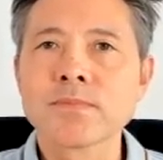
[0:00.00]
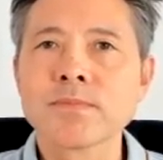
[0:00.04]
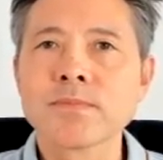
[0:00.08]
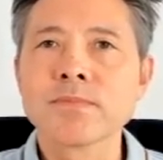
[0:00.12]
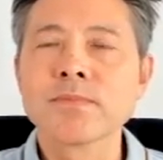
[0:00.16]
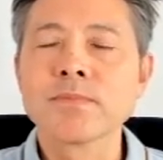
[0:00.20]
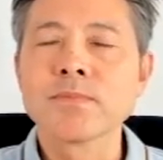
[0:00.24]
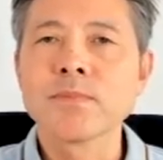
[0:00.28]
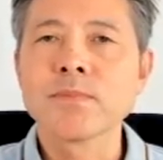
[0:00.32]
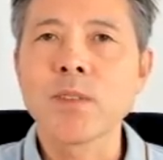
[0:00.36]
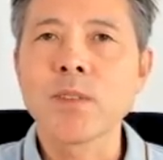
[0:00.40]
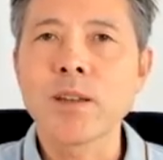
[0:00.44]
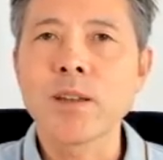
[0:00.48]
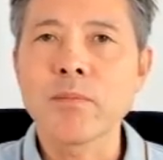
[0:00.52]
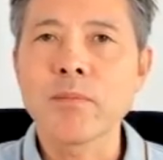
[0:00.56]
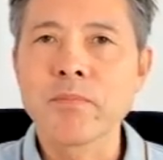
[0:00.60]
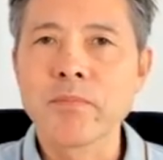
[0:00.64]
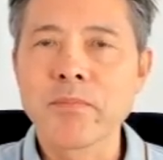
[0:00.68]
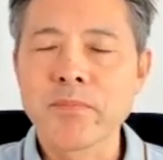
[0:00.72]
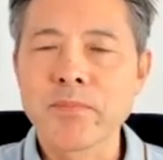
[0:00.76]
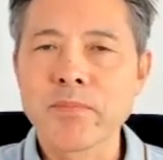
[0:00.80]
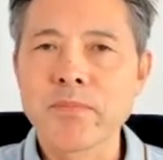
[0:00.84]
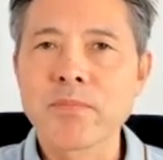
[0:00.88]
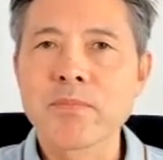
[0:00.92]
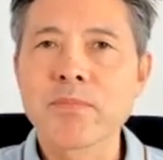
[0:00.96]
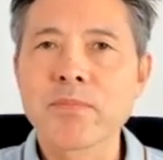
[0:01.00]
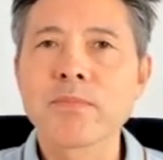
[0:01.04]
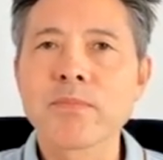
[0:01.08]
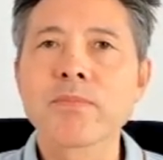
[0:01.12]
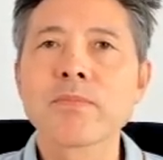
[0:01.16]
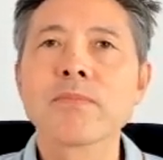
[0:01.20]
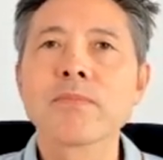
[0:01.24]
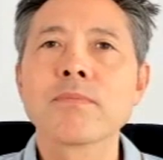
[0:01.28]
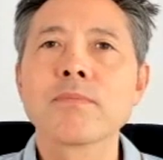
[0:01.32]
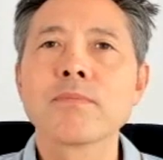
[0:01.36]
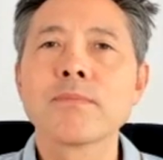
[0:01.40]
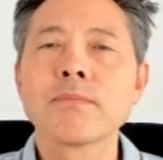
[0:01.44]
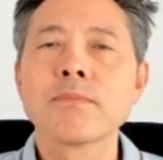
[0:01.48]

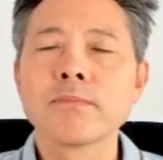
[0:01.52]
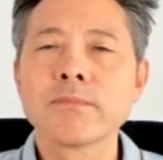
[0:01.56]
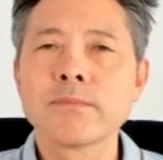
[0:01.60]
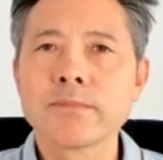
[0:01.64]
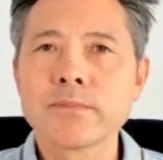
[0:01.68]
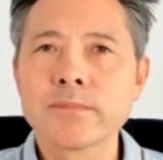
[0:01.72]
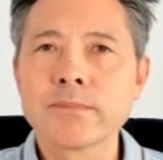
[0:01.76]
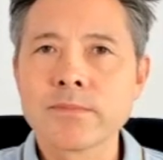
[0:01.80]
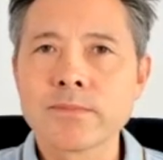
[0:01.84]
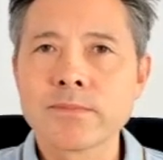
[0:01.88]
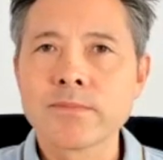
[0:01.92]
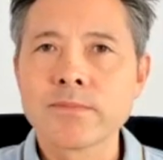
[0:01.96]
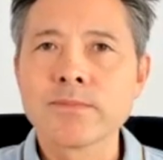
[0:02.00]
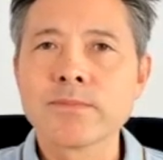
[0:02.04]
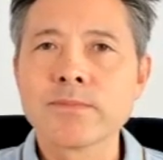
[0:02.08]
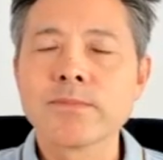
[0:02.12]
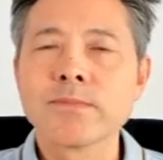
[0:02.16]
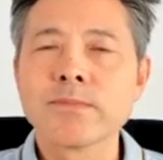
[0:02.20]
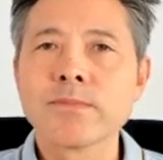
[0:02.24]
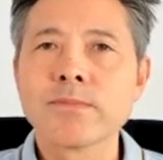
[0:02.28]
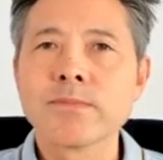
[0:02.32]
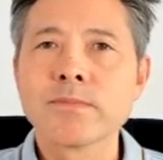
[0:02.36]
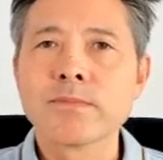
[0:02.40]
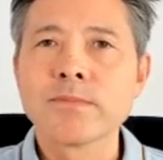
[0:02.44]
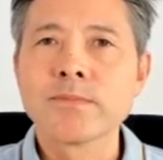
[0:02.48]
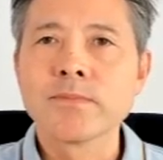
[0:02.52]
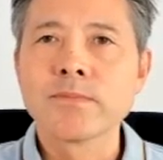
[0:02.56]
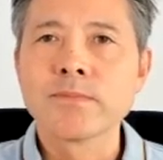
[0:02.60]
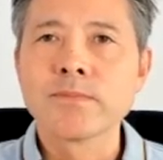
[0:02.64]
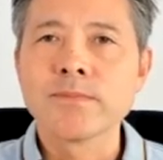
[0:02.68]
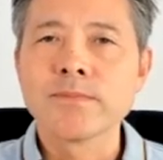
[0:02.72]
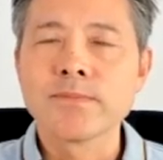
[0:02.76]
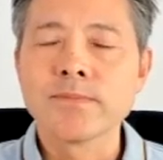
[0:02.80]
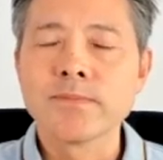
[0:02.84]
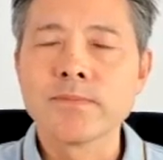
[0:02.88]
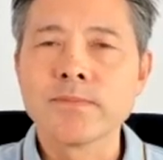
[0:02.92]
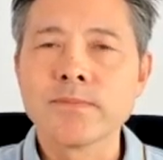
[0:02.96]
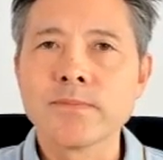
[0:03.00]

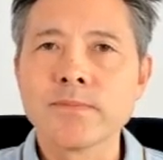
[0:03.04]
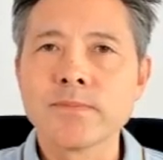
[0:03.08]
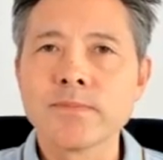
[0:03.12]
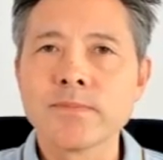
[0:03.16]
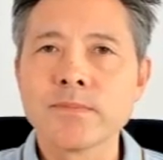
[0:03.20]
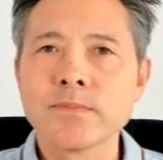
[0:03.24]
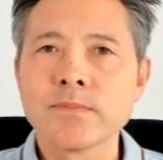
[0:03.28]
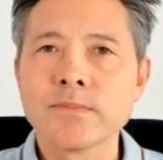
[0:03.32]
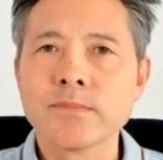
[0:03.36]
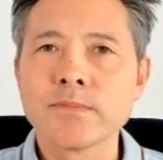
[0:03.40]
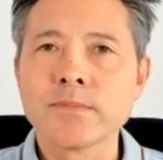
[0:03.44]
The person shown says nothing.